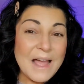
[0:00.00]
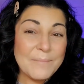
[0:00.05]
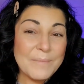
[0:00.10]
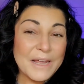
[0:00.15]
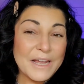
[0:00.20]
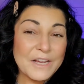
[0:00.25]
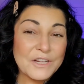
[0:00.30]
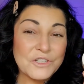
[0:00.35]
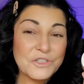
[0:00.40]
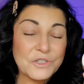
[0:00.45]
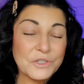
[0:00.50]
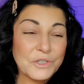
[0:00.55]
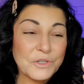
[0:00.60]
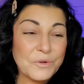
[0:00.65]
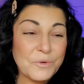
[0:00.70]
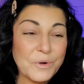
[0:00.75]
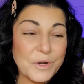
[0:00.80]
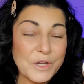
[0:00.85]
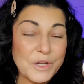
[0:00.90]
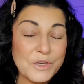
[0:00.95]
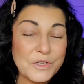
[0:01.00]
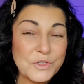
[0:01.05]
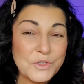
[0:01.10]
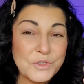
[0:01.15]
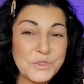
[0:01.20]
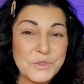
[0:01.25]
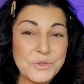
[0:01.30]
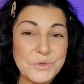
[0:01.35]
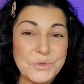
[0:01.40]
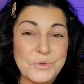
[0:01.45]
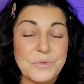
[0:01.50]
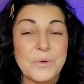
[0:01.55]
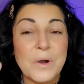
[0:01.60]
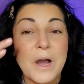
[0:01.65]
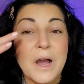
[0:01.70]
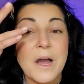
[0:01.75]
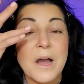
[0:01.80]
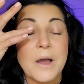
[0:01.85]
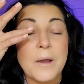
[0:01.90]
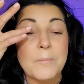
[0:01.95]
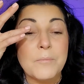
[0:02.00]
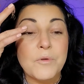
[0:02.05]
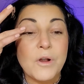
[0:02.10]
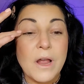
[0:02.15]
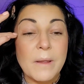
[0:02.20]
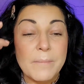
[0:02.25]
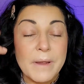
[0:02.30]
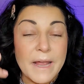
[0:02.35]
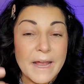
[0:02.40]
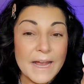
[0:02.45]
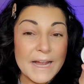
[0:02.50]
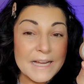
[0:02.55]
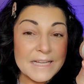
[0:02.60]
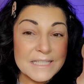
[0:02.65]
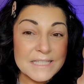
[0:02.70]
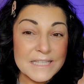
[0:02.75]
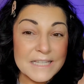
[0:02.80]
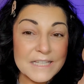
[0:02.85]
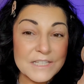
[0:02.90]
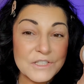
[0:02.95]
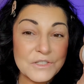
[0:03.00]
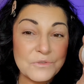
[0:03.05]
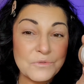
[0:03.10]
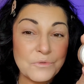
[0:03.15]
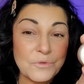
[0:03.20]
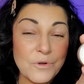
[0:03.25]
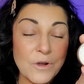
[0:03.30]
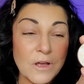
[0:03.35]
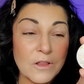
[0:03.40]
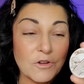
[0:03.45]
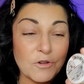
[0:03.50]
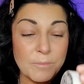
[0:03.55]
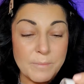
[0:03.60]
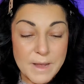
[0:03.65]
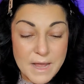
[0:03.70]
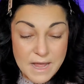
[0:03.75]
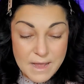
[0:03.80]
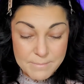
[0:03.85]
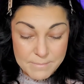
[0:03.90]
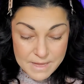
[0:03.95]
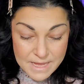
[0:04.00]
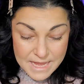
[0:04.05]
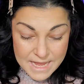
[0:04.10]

I'm actually going to prime my eyes in this through ColourPop,